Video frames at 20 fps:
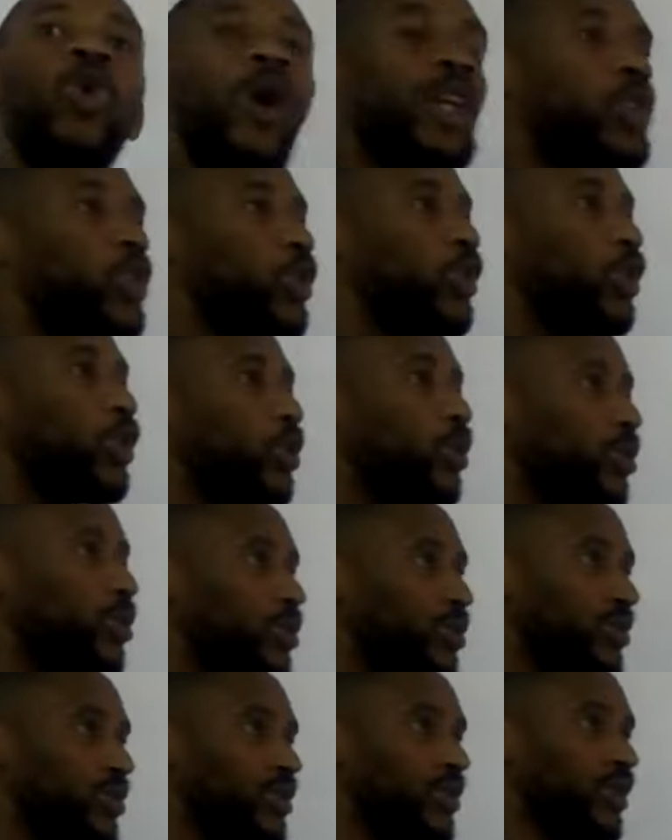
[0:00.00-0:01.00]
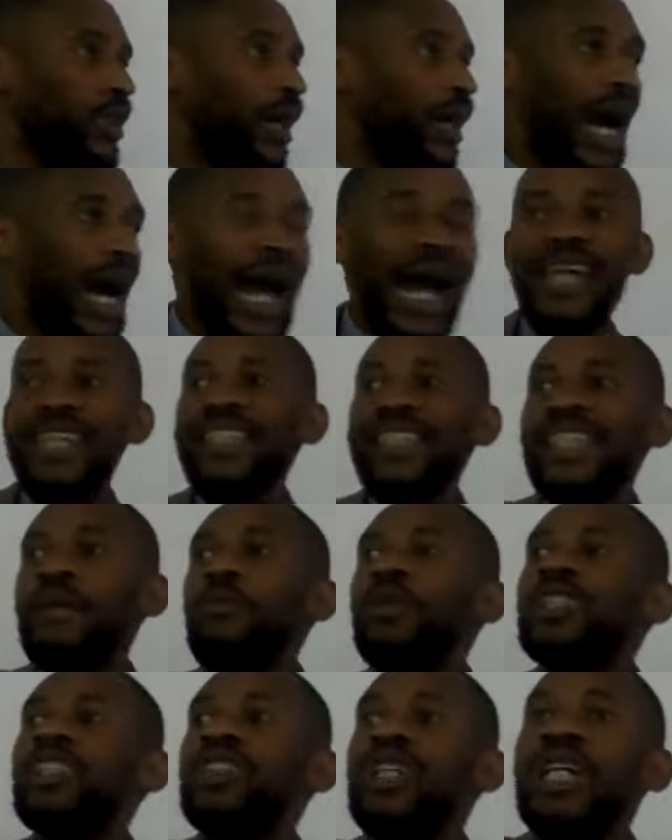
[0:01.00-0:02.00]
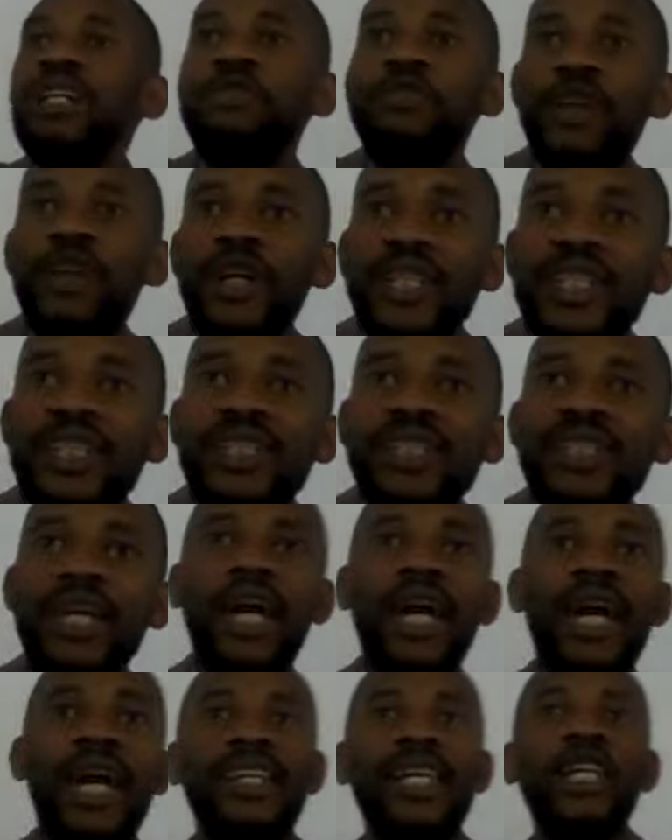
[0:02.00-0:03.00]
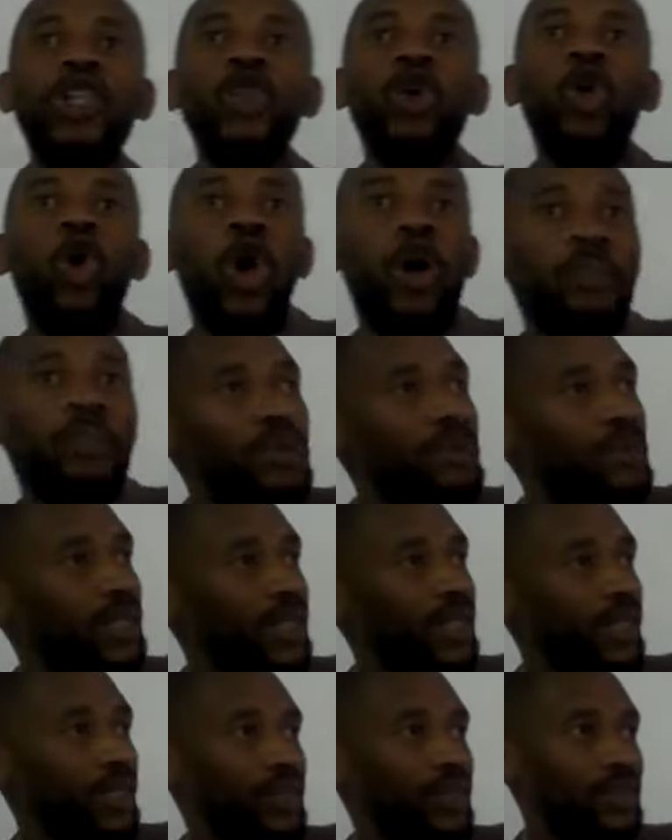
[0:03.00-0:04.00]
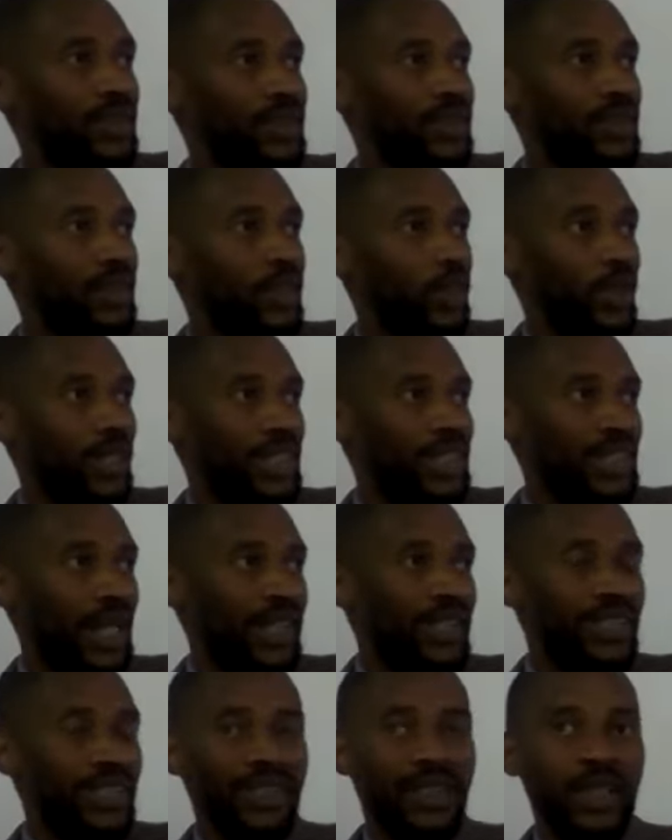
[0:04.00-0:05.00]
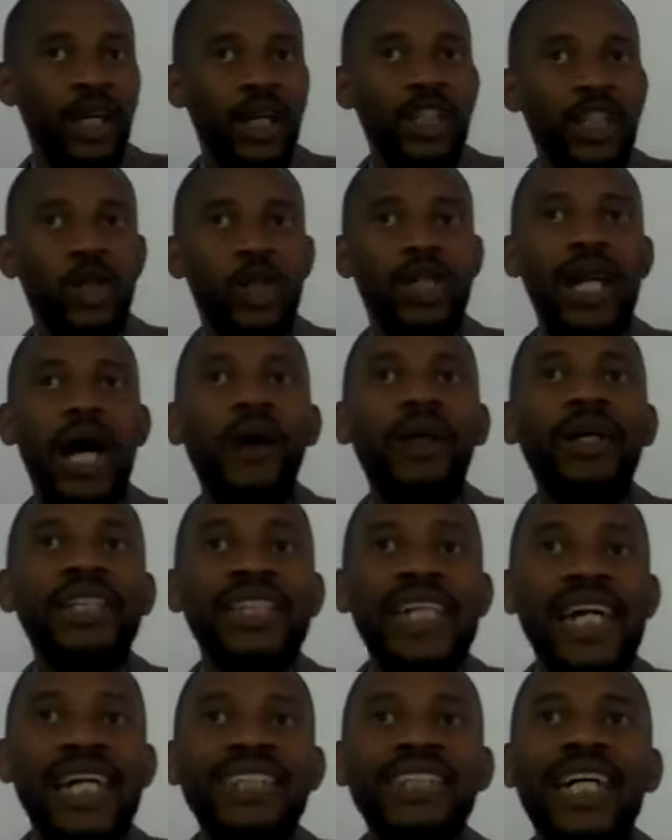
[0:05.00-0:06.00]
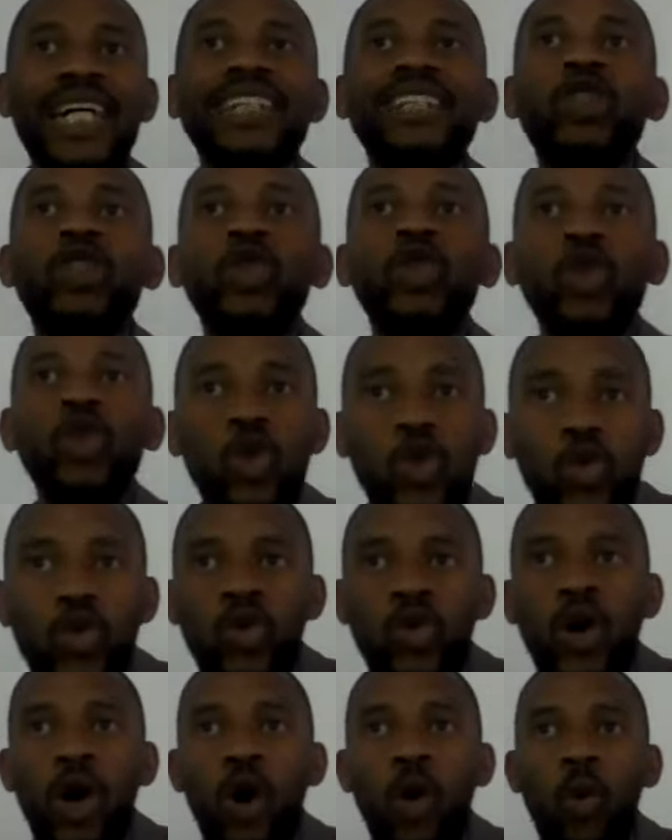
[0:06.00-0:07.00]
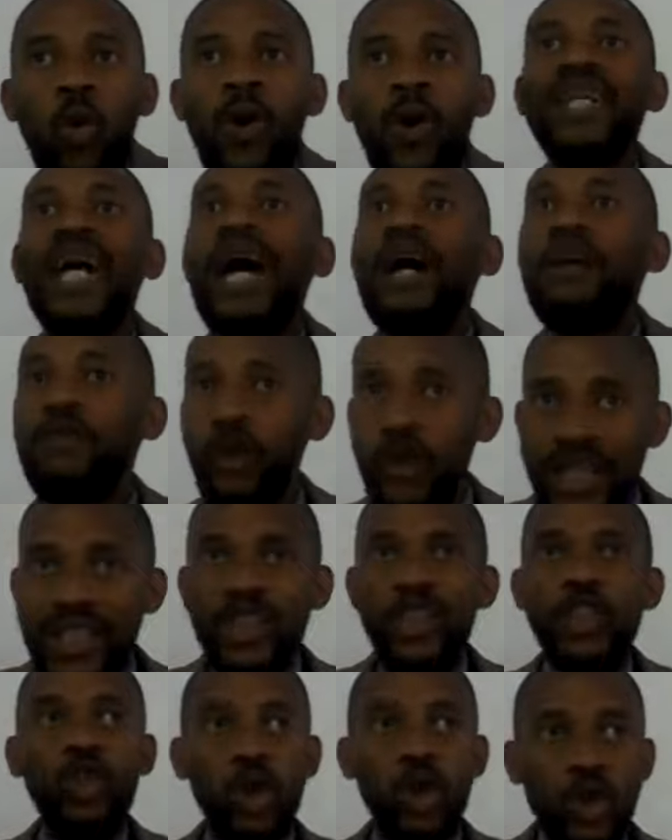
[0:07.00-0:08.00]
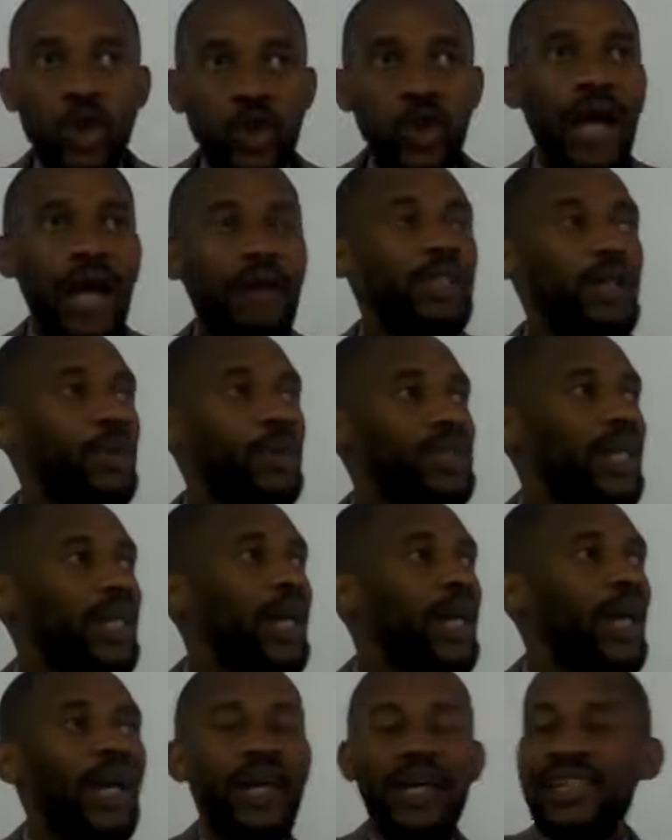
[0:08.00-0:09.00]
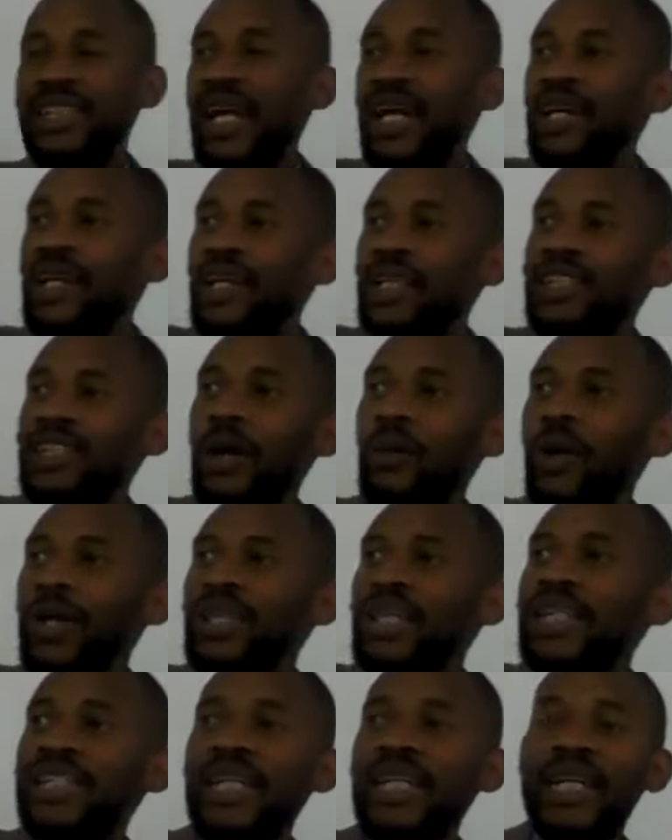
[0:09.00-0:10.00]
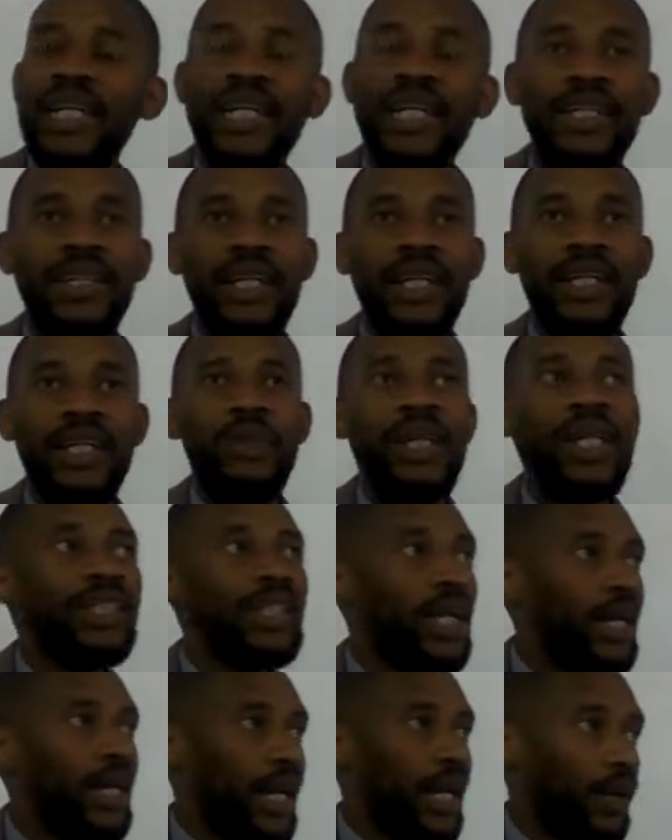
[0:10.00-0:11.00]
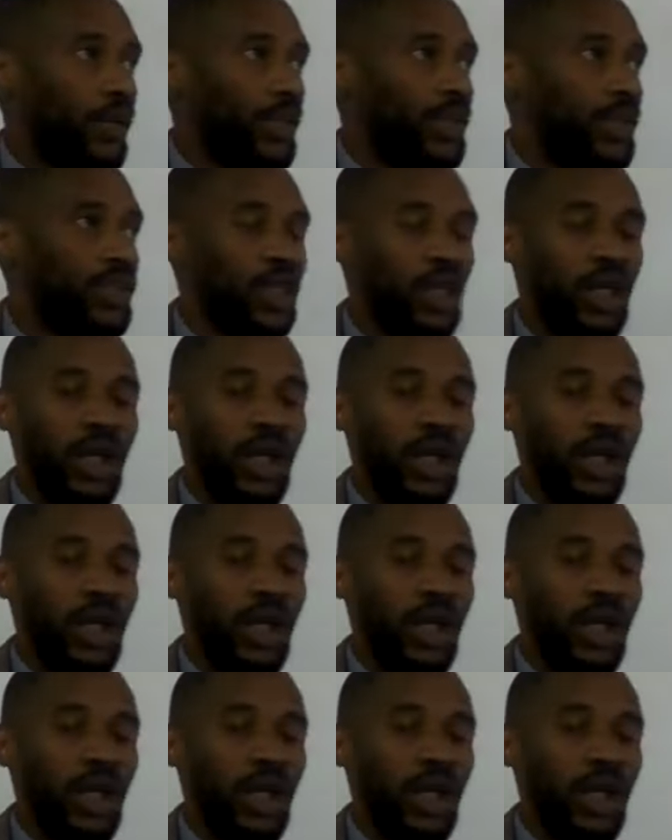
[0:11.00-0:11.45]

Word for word: what to do. I demonstrate first, and then you copy me. You understand? So now he's saying, just do what I've already shown you. I've demonstrated. It's like it's like what they say in, in military language.